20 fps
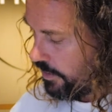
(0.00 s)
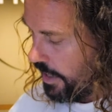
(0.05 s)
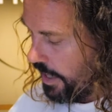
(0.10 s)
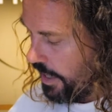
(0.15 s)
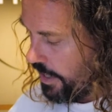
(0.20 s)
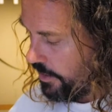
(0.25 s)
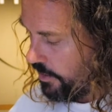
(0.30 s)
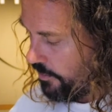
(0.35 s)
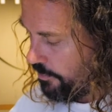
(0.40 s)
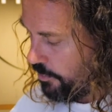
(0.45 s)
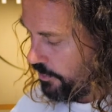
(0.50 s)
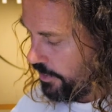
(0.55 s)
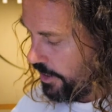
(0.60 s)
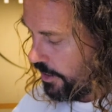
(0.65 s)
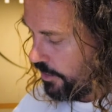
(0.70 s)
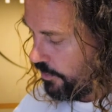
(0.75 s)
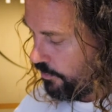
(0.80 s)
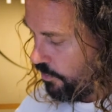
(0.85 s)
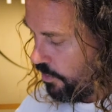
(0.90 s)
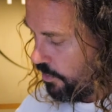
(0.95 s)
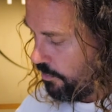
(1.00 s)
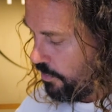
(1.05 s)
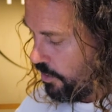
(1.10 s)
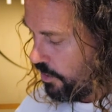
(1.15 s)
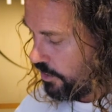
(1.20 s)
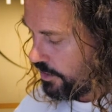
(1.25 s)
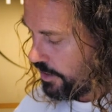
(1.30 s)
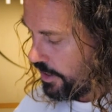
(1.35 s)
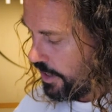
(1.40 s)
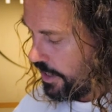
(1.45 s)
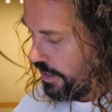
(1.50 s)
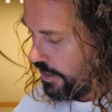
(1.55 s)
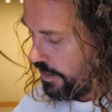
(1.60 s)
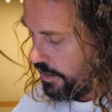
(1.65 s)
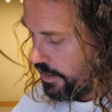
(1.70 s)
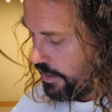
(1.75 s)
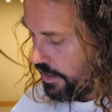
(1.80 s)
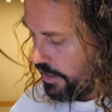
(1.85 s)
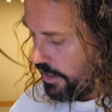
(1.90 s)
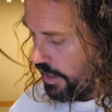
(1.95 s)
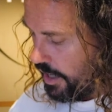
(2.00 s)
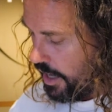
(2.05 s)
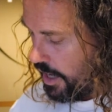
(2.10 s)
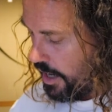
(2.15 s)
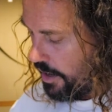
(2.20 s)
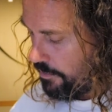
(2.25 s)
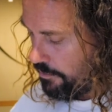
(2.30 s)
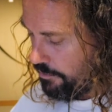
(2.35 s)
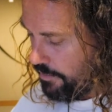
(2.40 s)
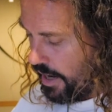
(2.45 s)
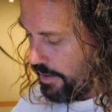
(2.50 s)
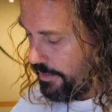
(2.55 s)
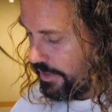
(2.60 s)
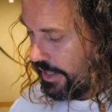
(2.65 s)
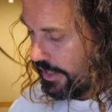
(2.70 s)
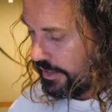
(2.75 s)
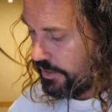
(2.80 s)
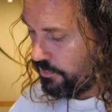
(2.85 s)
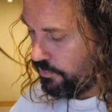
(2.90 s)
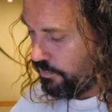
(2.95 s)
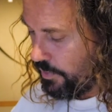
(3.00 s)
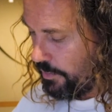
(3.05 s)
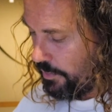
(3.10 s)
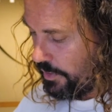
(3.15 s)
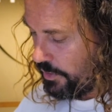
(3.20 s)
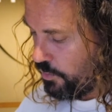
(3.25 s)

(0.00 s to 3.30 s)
hey, I put that in the wrong box there. Maybe that's when we're